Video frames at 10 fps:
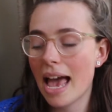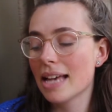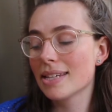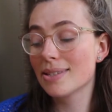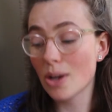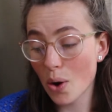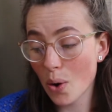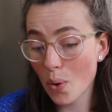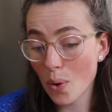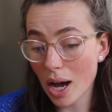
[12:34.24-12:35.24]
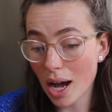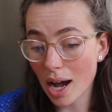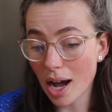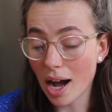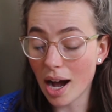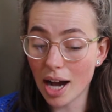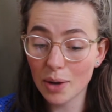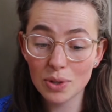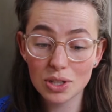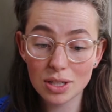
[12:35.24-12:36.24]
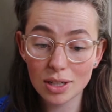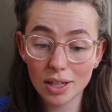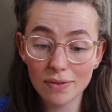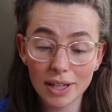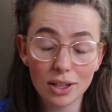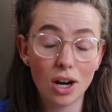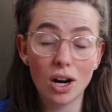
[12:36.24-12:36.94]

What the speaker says: So I was just kind of like